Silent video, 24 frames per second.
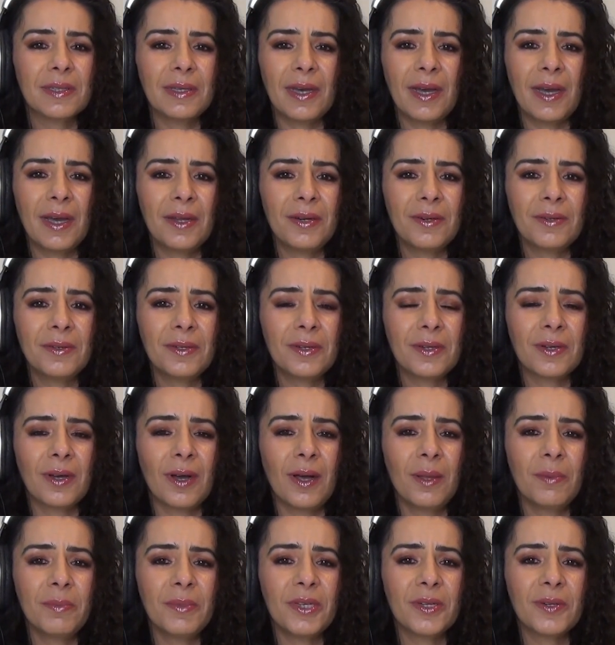I don't know,
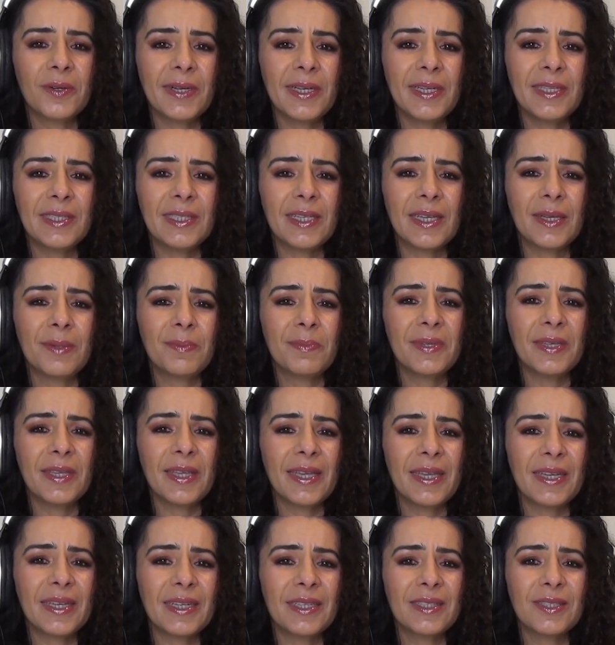call me crazy. I'd be
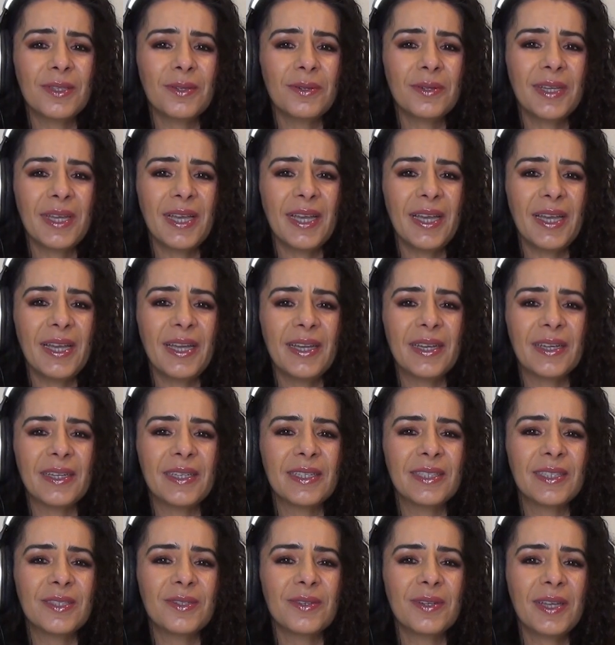like, it's okay.
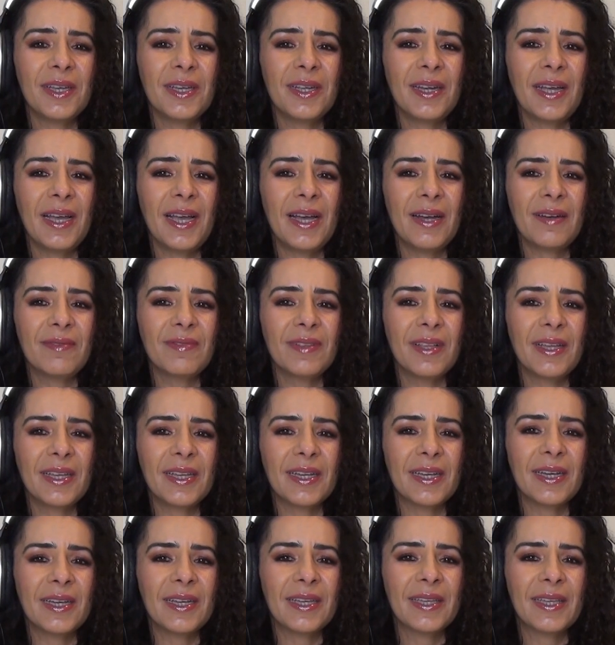It's okay to have
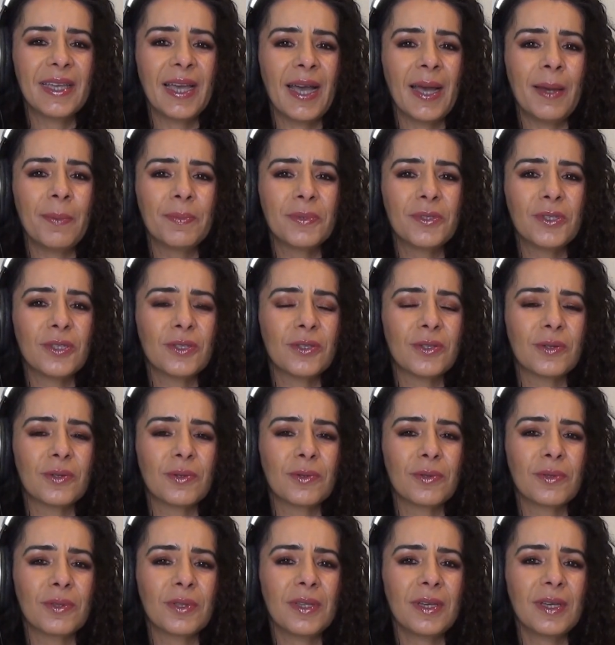like a gap
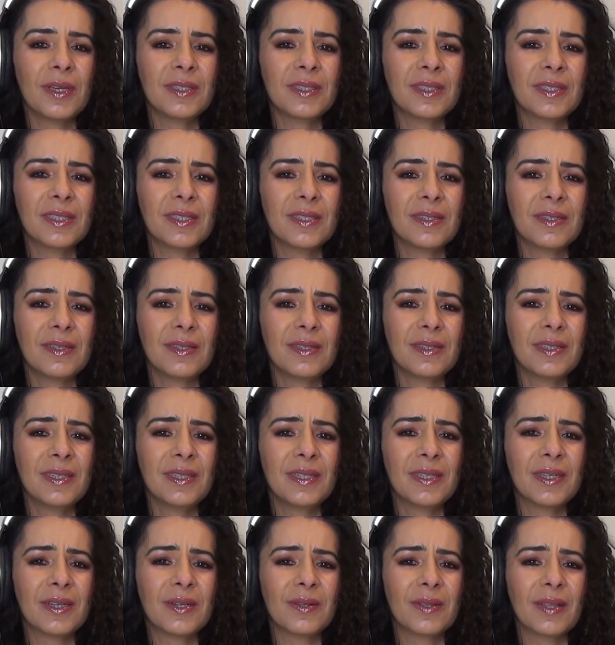tooth as a,
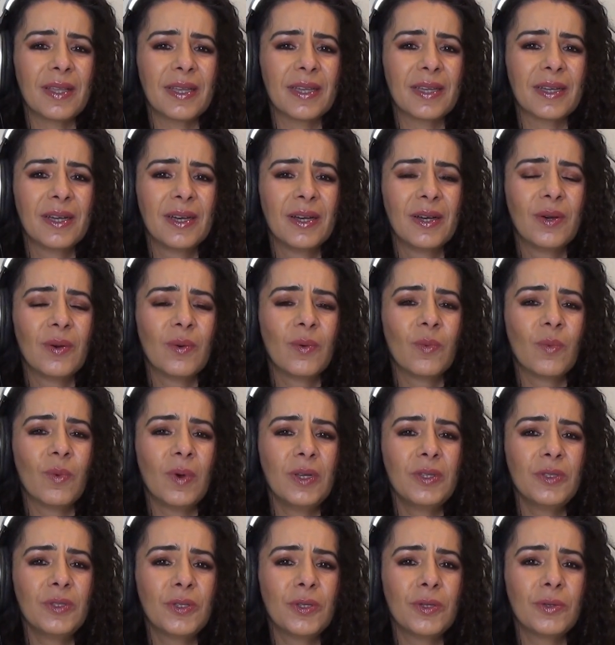like
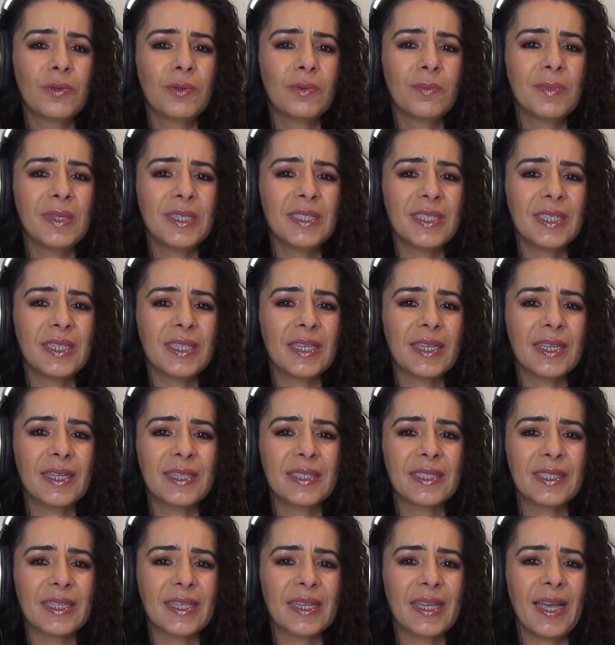one tooth missing
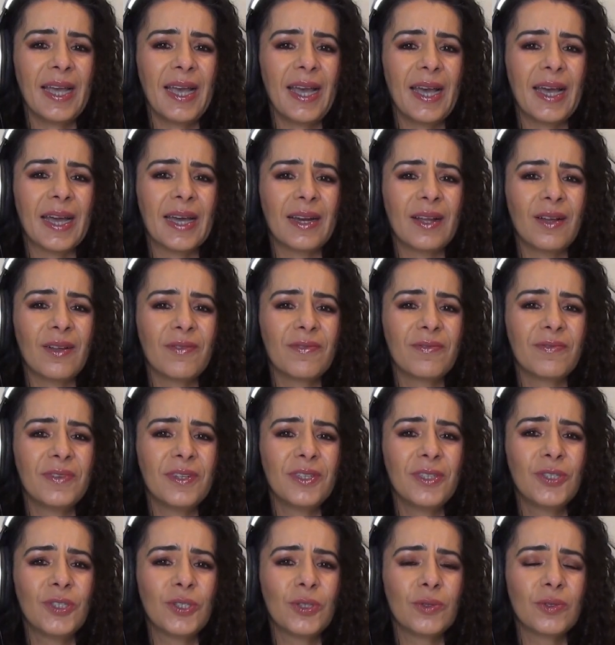as a cat. I'll
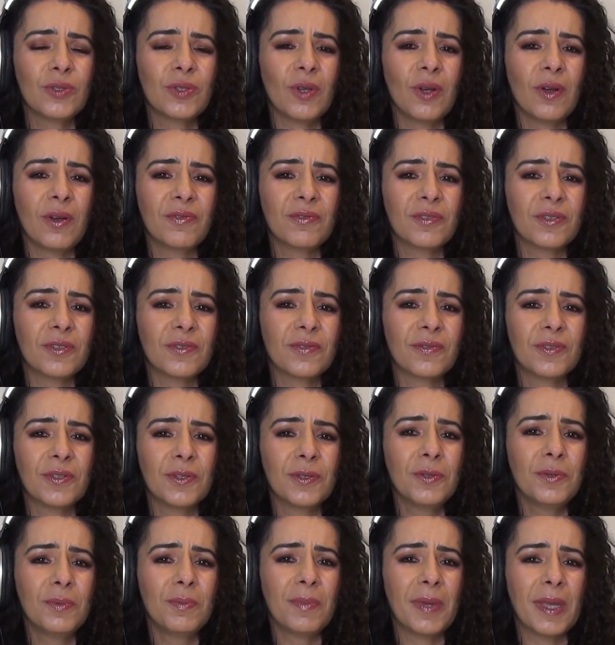feed you softer
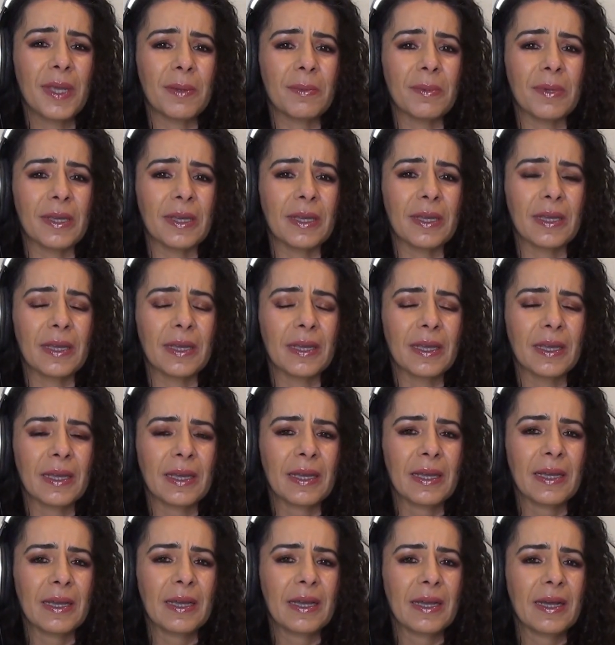food maybe.
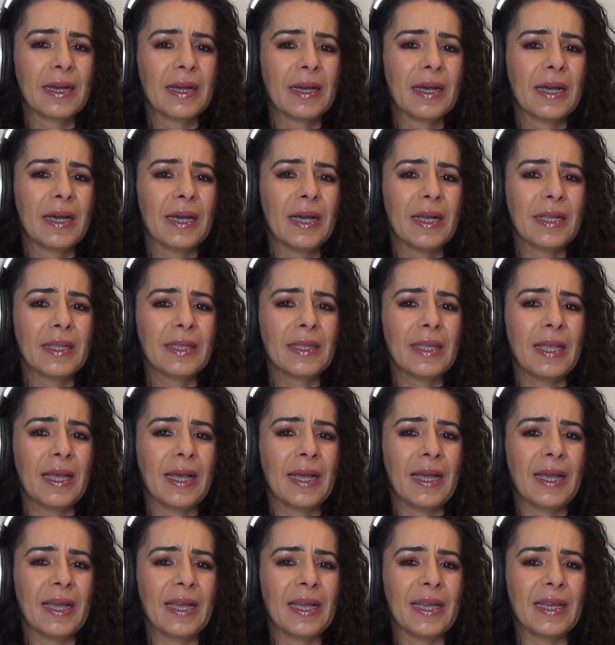
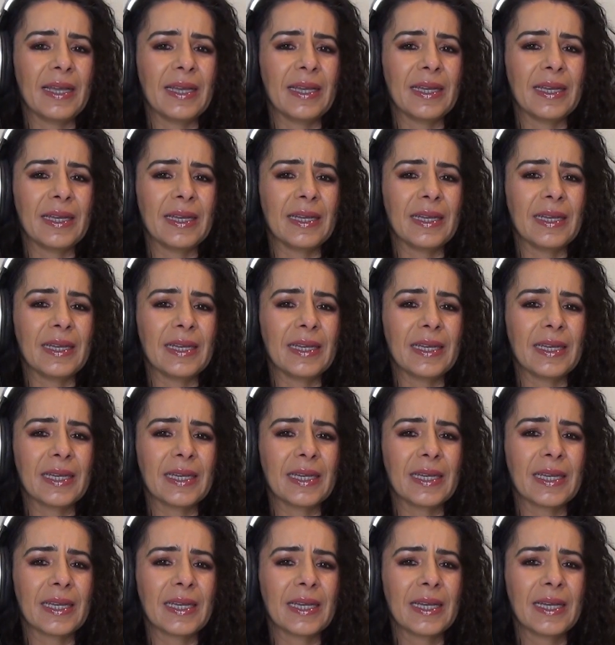
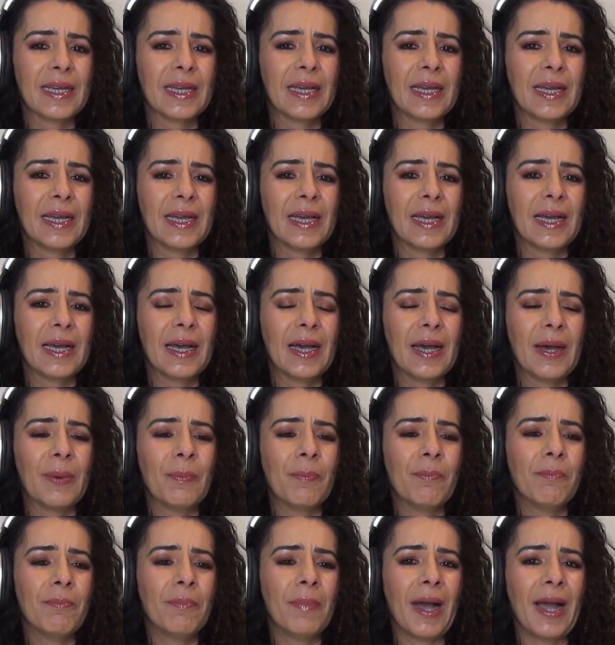Like,
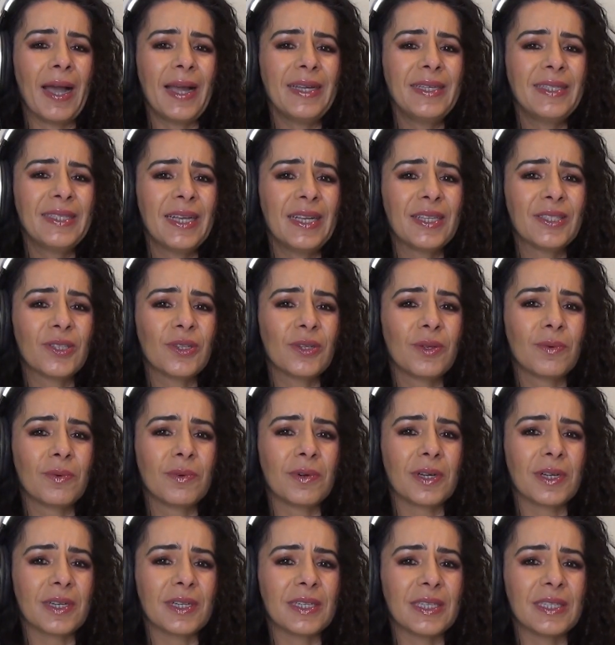my dental
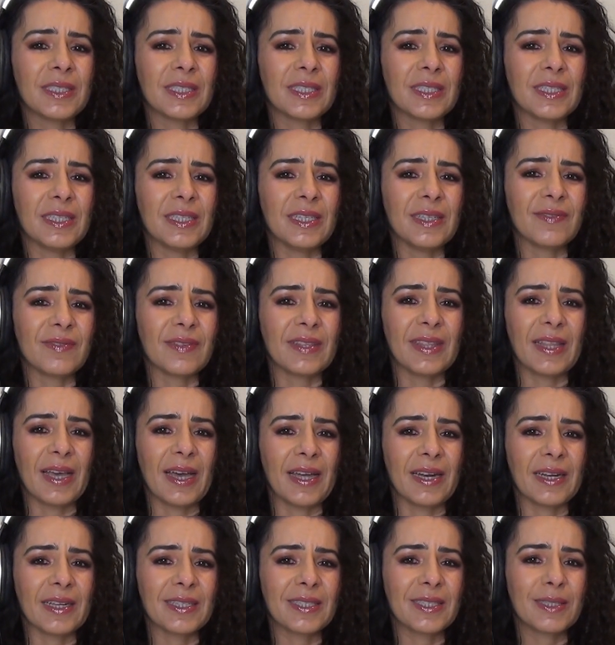work isn't even
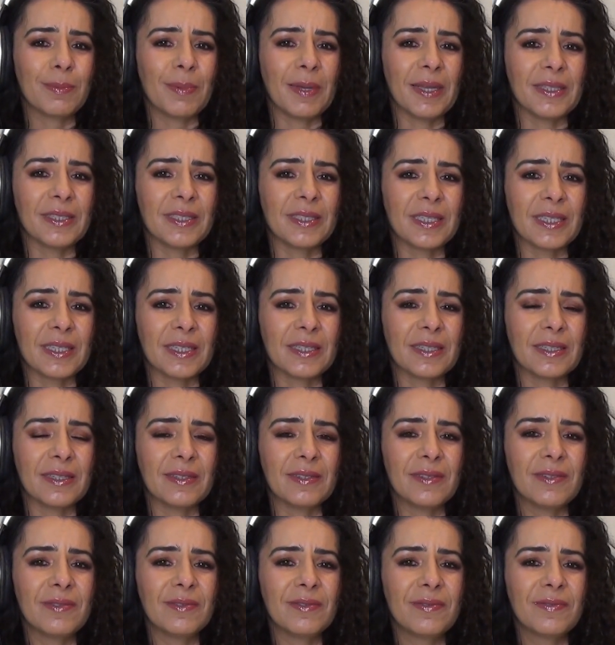that
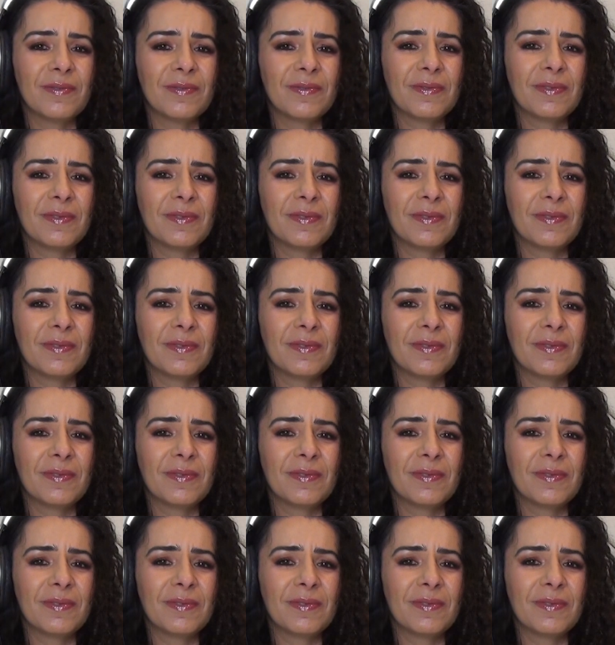expensive.